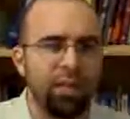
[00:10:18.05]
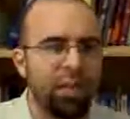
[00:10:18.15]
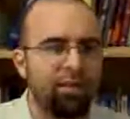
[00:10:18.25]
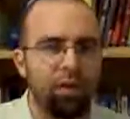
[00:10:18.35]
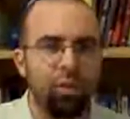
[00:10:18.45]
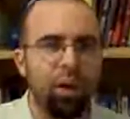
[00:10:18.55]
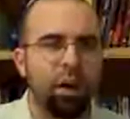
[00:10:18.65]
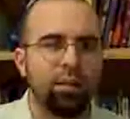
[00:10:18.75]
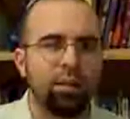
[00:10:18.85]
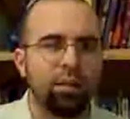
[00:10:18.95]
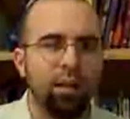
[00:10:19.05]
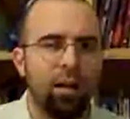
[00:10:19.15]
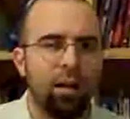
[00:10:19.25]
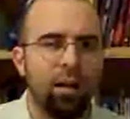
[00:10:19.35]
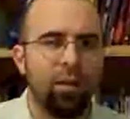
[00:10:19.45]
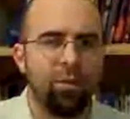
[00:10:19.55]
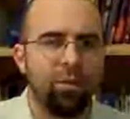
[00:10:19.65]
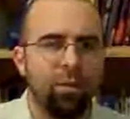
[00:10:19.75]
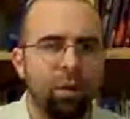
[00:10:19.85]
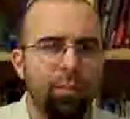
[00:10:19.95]
If you want
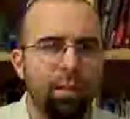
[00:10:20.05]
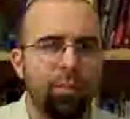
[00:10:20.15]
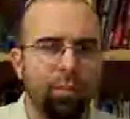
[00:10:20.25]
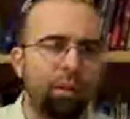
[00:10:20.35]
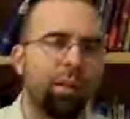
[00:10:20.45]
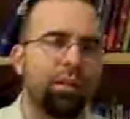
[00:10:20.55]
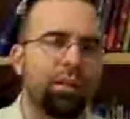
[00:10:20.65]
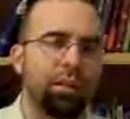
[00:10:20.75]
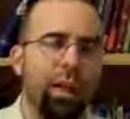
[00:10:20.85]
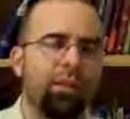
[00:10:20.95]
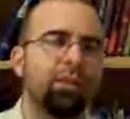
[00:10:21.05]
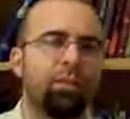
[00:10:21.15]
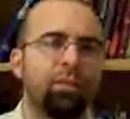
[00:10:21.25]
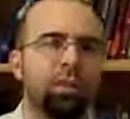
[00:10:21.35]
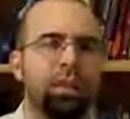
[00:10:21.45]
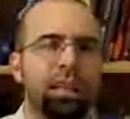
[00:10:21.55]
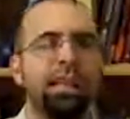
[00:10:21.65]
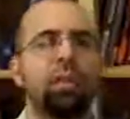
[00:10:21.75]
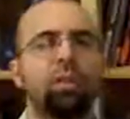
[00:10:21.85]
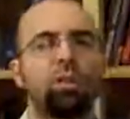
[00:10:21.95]
me to put evolution
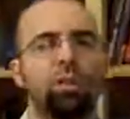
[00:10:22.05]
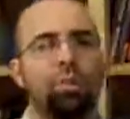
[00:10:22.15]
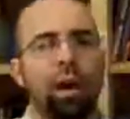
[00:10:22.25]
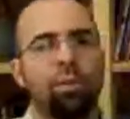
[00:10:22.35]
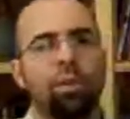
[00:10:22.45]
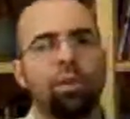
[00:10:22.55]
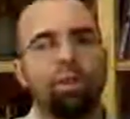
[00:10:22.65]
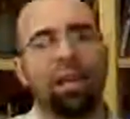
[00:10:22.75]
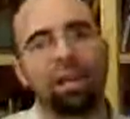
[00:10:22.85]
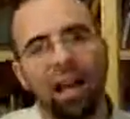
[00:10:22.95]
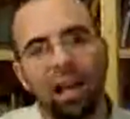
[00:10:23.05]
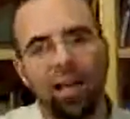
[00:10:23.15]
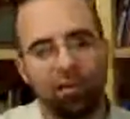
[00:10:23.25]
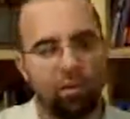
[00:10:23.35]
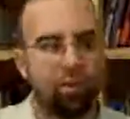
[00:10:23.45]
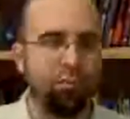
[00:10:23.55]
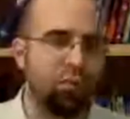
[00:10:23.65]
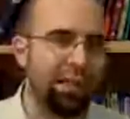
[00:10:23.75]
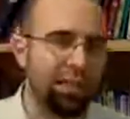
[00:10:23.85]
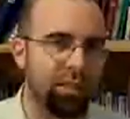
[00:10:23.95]
into the Bible, you got to give us a
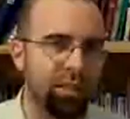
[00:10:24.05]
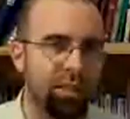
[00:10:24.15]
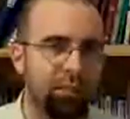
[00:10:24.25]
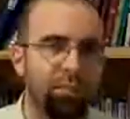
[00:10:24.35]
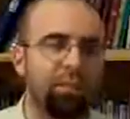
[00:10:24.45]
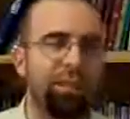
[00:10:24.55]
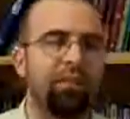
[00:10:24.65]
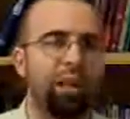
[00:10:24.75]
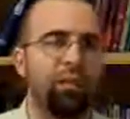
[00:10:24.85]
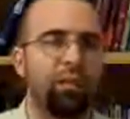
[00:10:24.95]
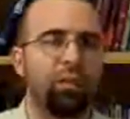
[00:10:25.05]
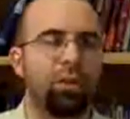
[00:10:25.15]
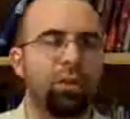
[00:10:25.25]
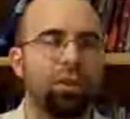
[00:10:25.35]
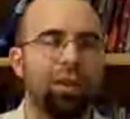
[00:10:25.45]
reason to believe in evolution.